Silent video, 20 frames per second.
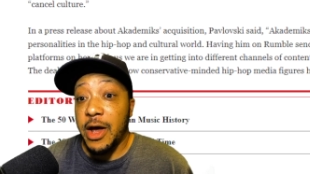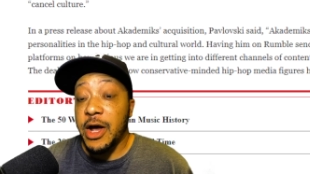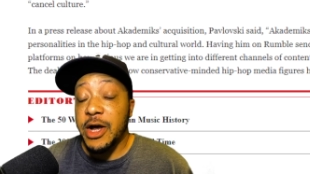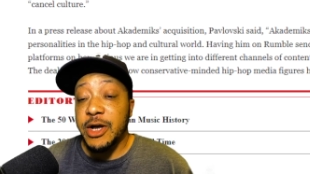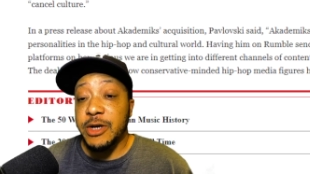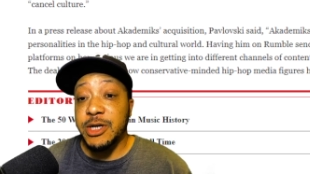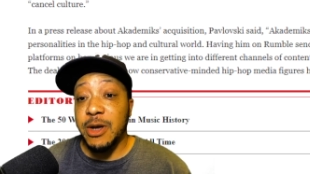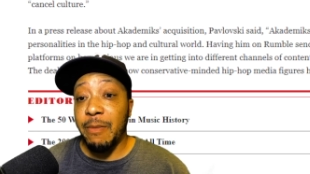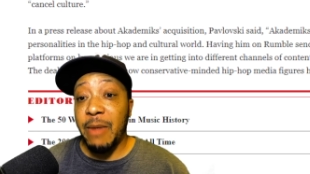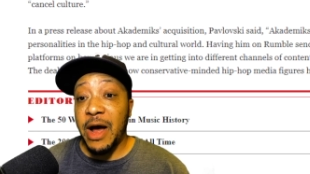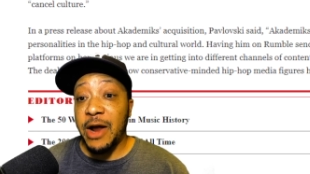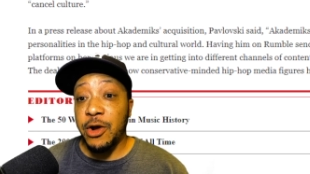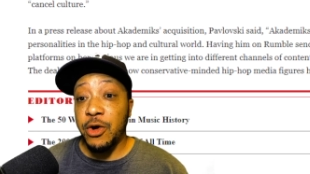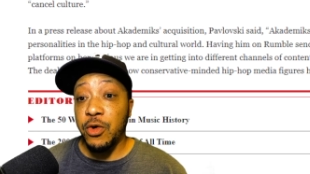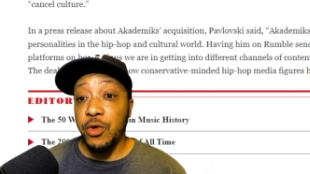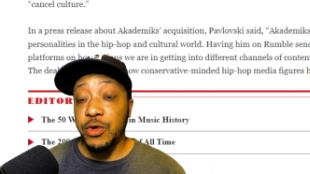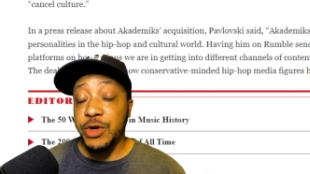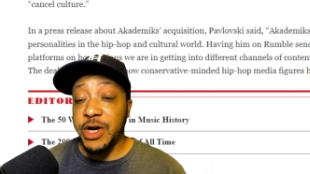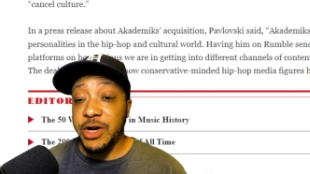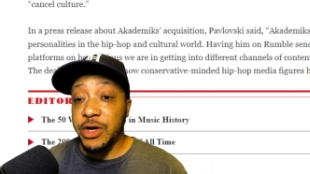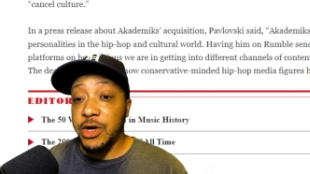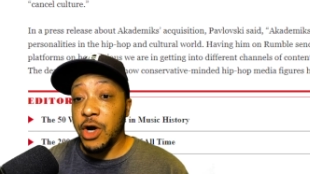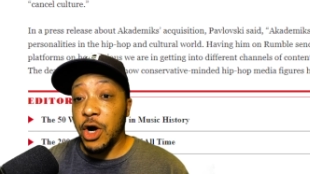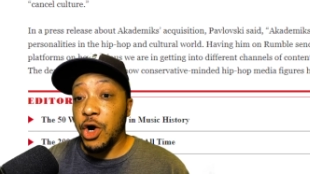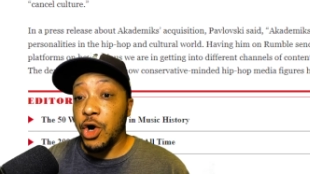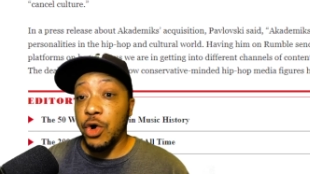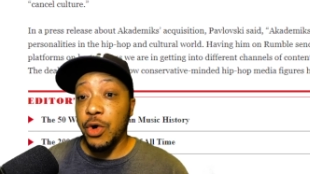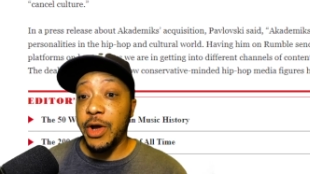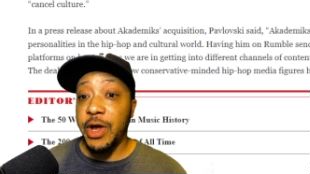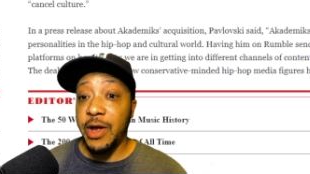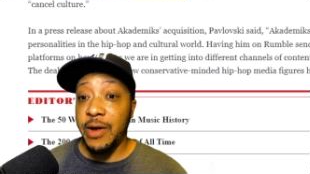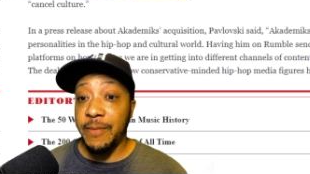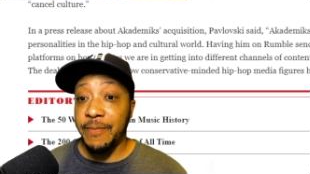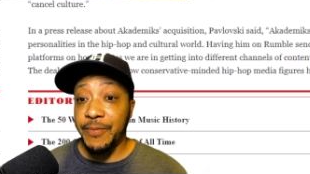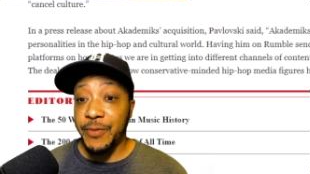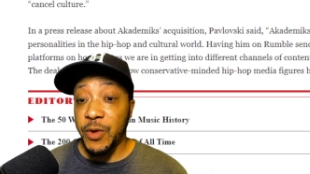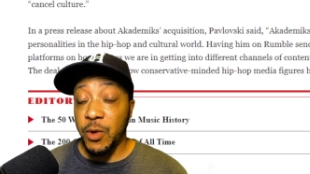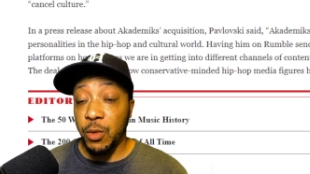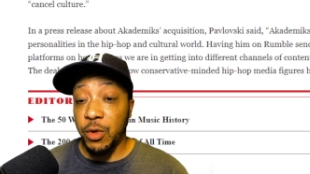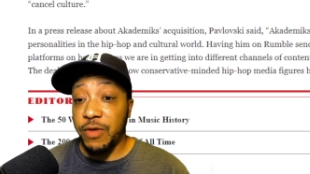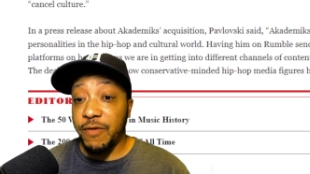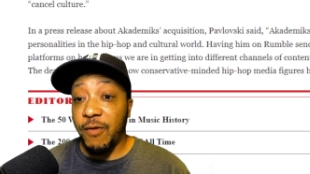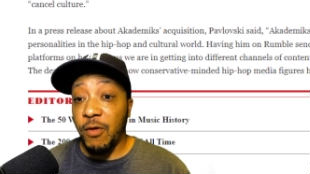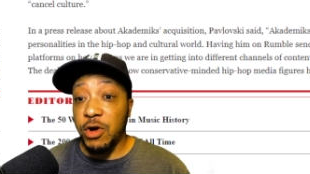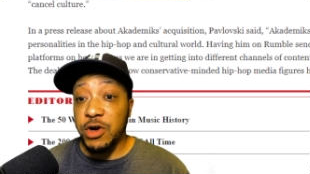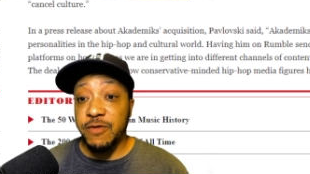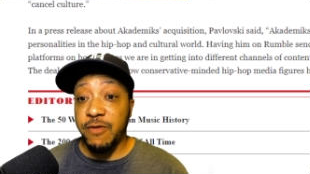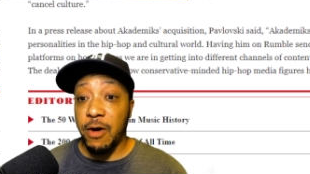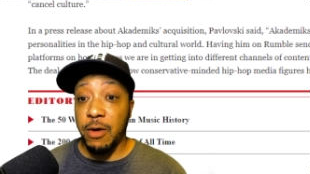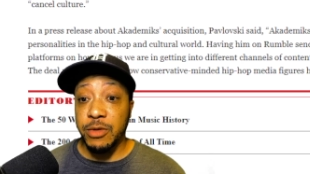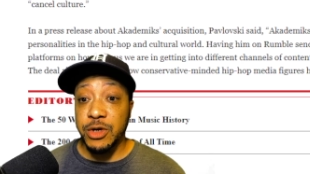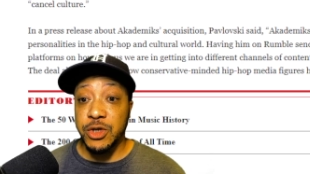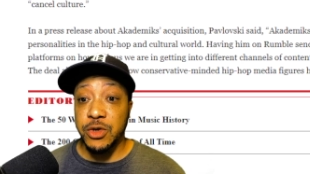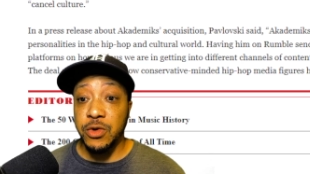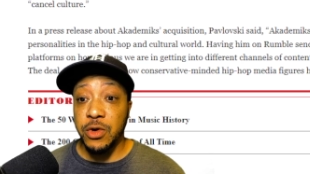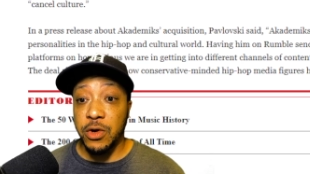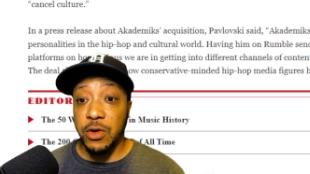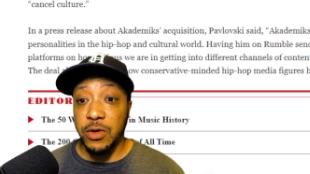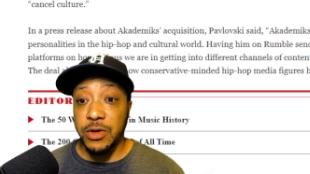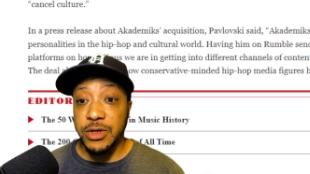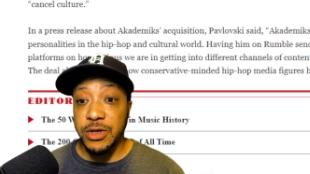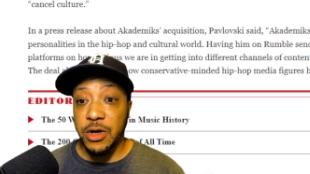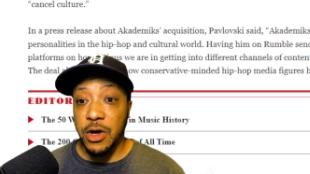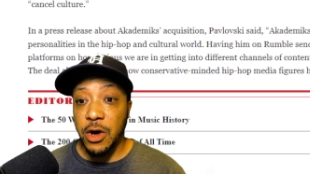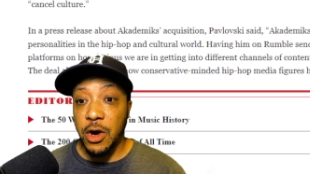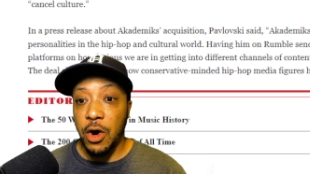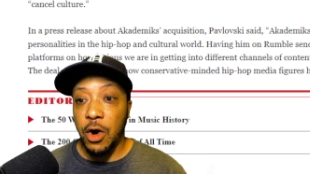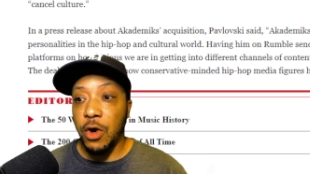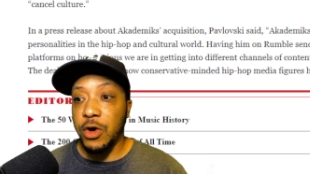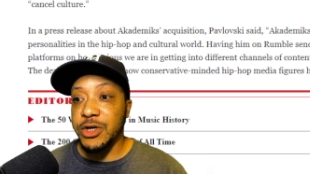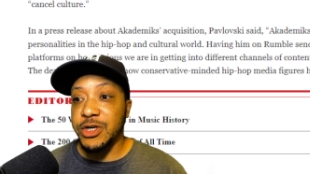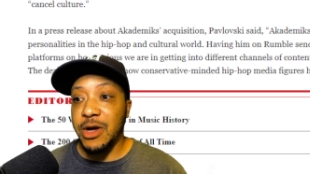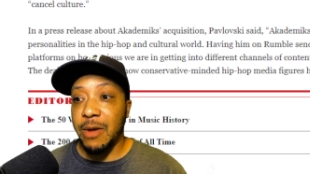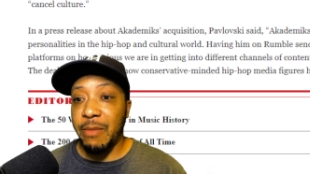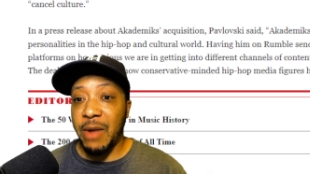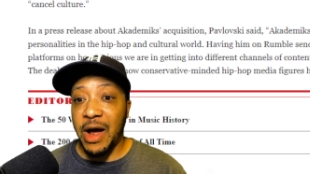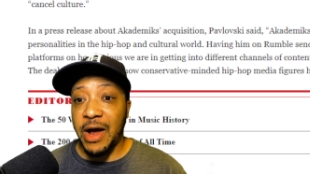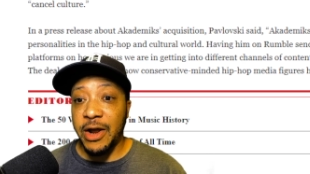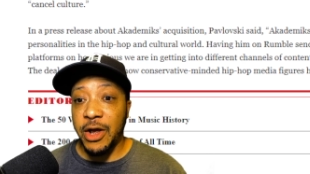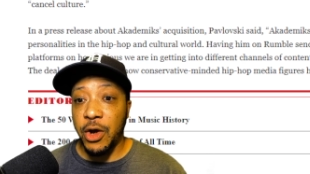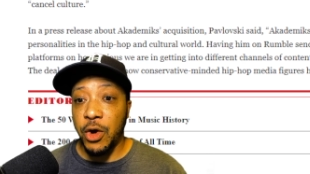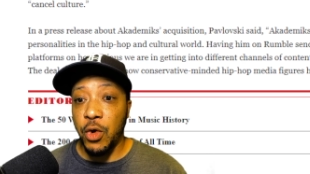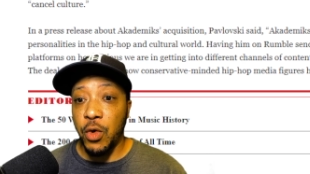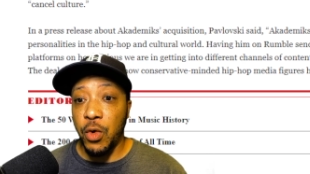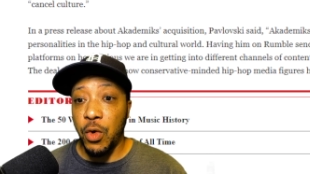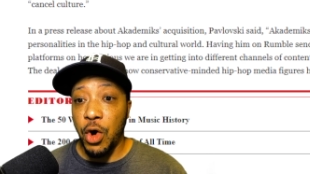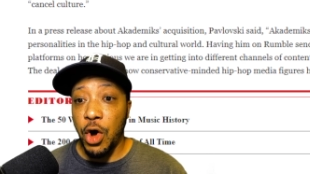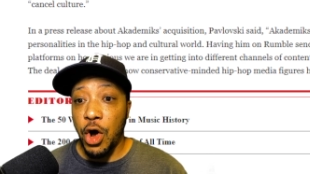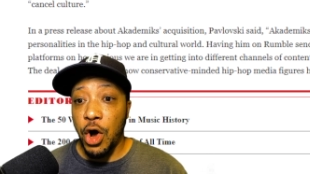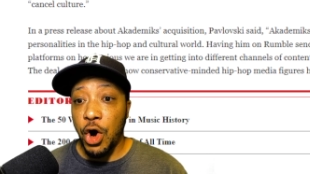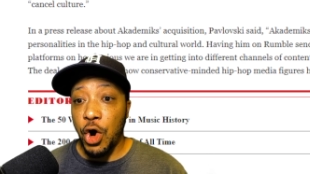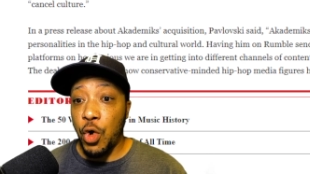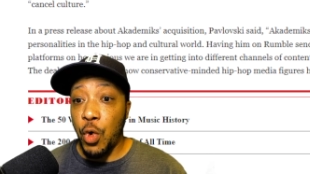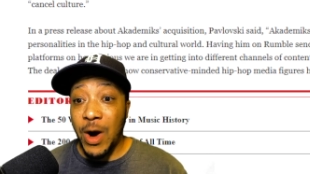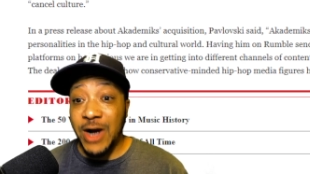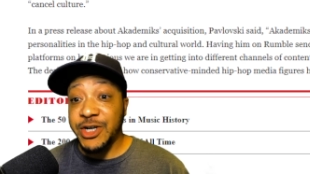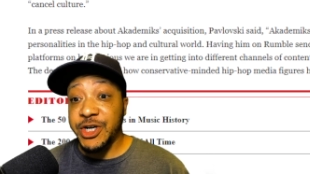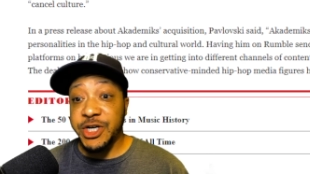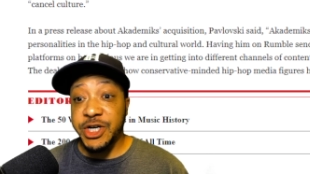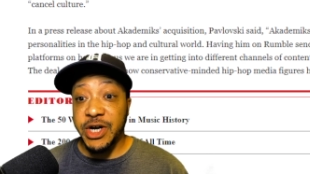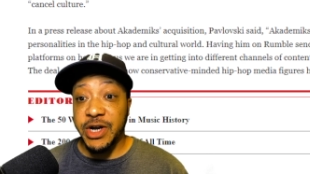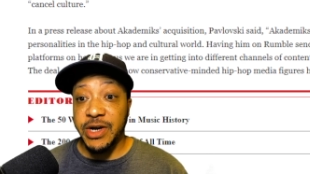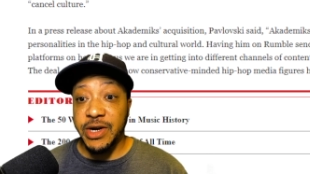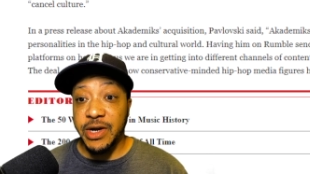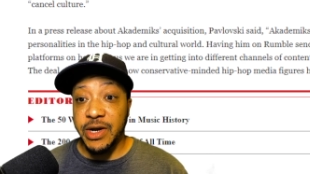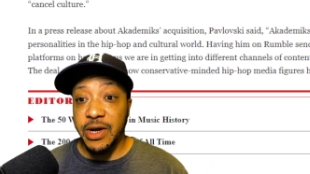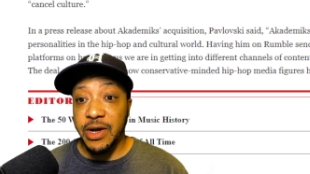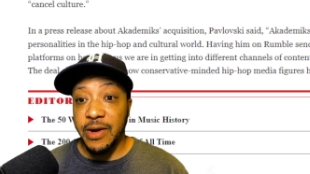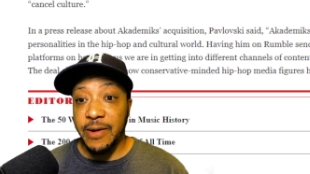somebody who didn't agree with Force Pharmaceuticals or somebody who questioned